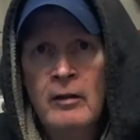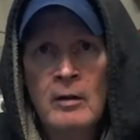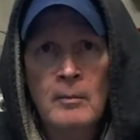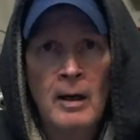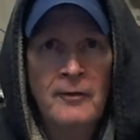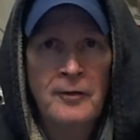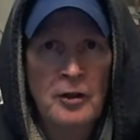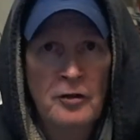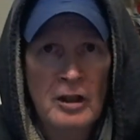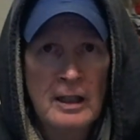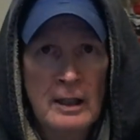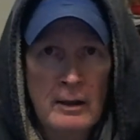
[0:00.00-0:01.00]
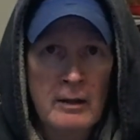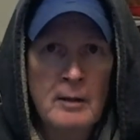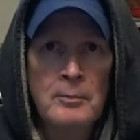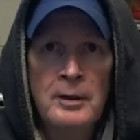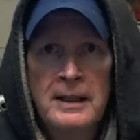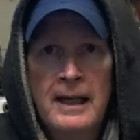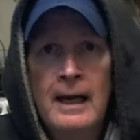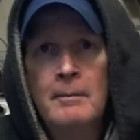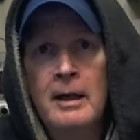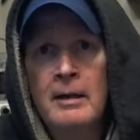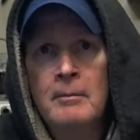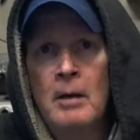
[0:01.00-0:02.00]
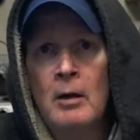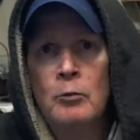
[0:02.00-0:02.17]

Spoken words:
through my fishing gear and bring out my